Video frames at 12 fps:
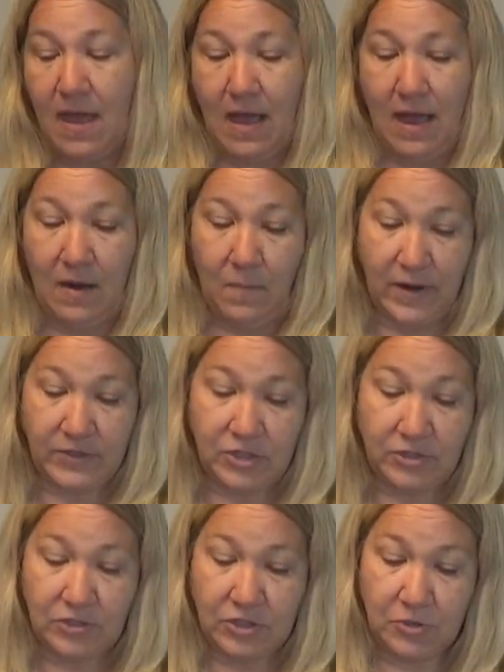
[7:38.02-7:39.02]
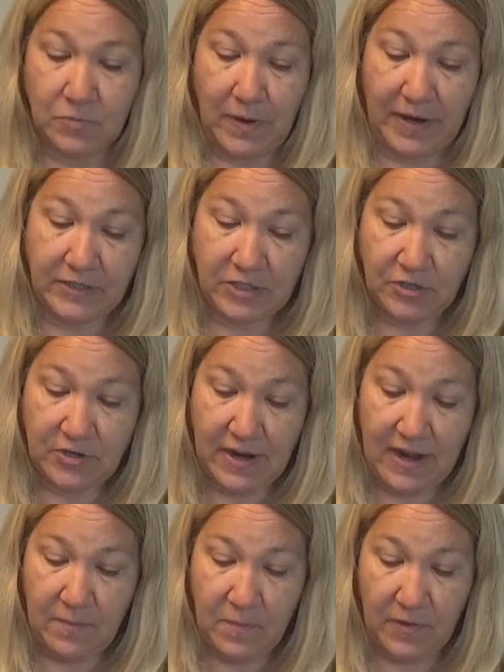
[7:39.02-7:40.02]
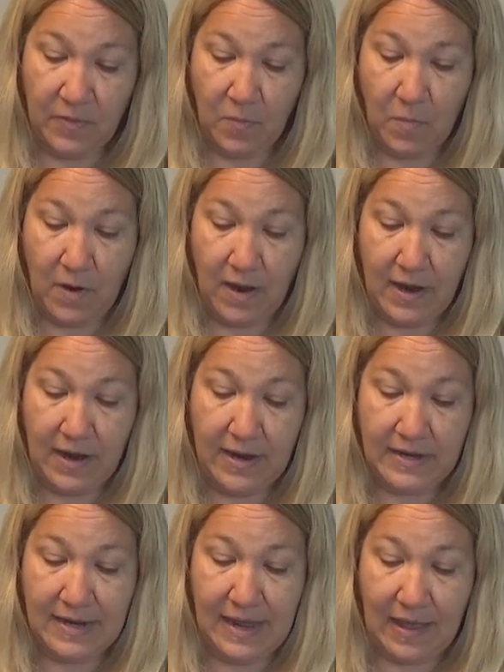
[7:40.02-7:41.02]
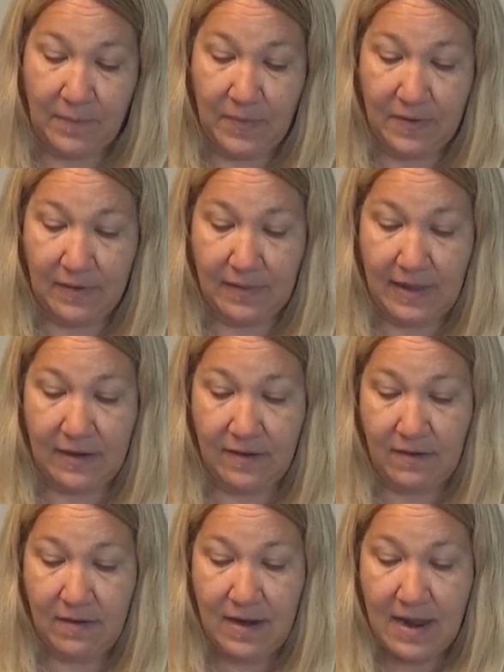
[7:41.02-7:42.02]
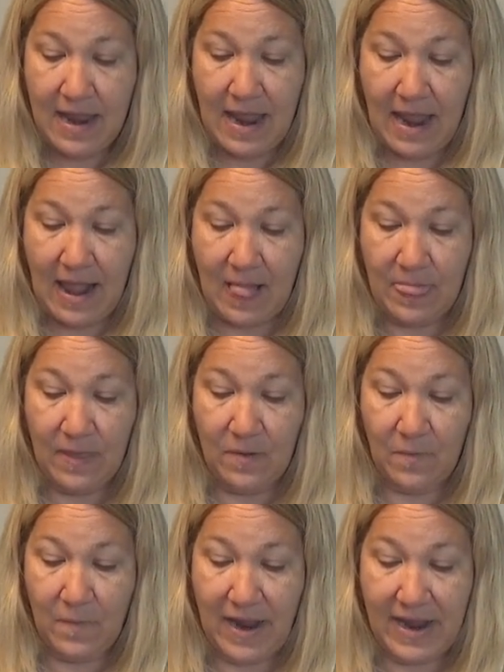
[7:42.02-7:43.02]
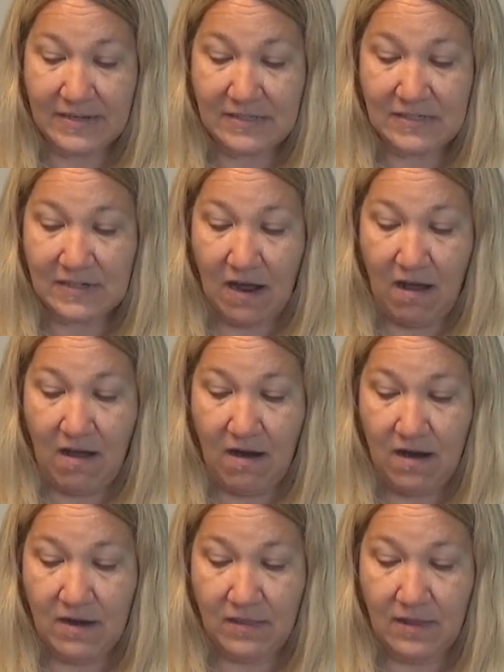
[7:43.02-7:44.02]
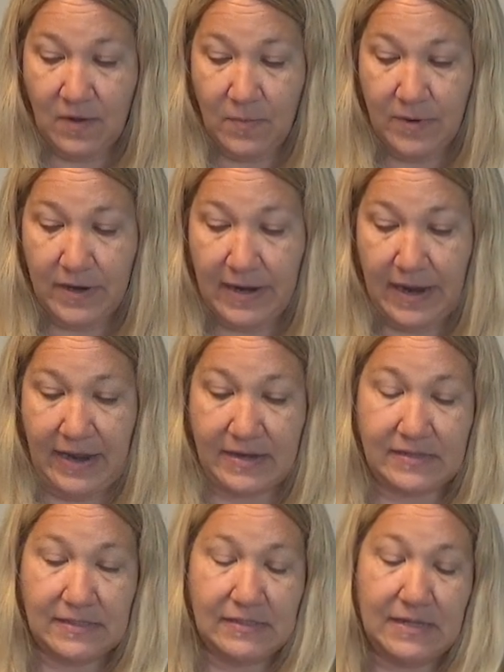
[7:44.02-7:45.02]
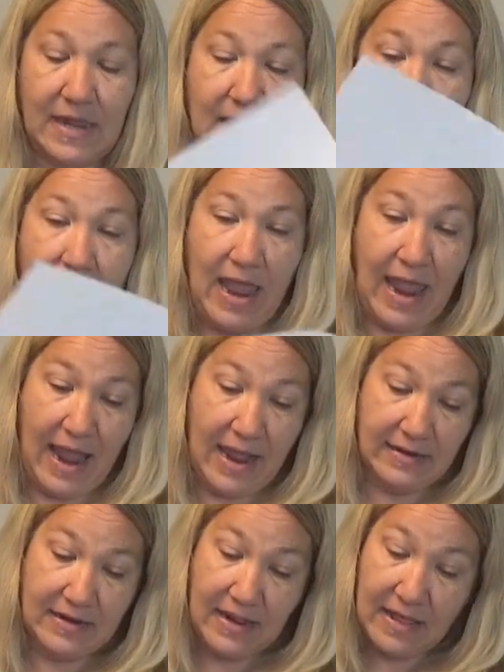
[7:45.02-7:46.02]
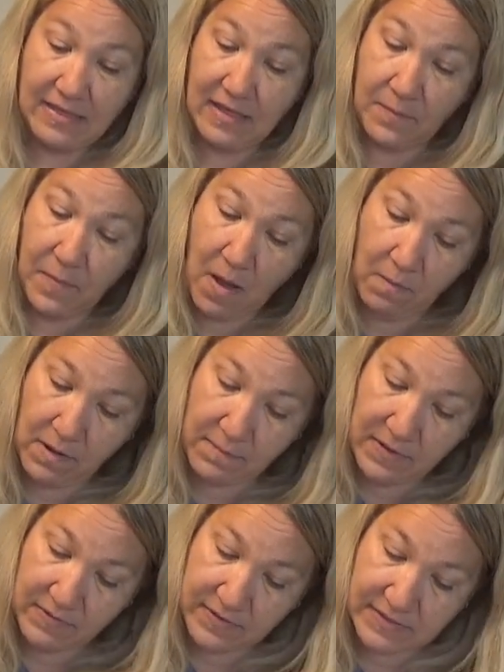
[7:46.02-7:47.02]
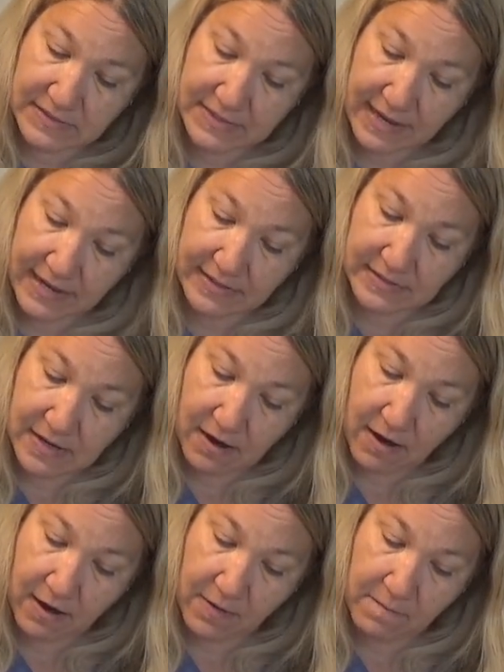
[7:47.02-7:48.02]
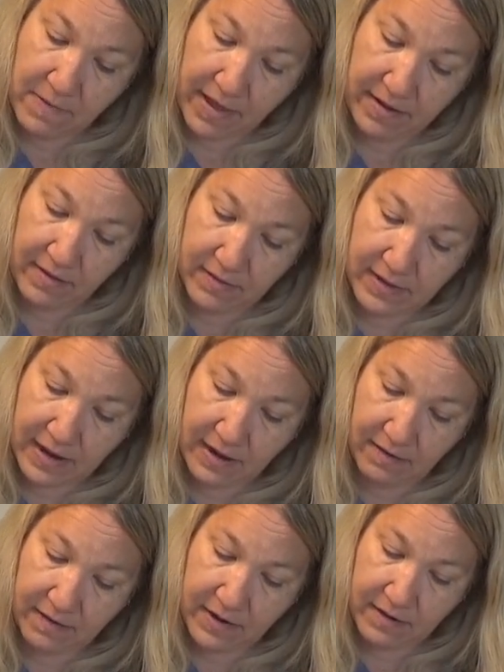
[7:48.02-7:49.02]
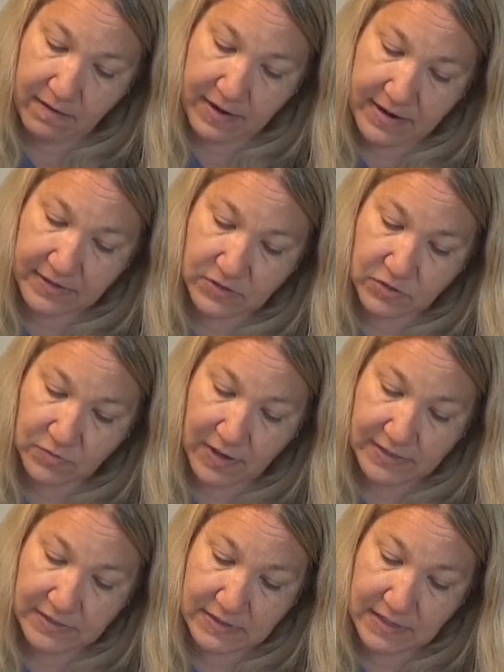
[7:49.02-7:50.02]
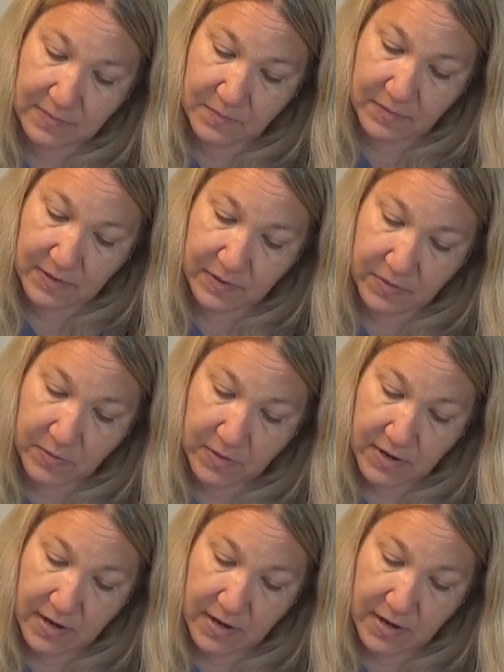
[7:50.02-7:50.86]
I want you to write your name with one capital letter and the rest are lowercase. And the poem even says our mail carrier is dressed in blue.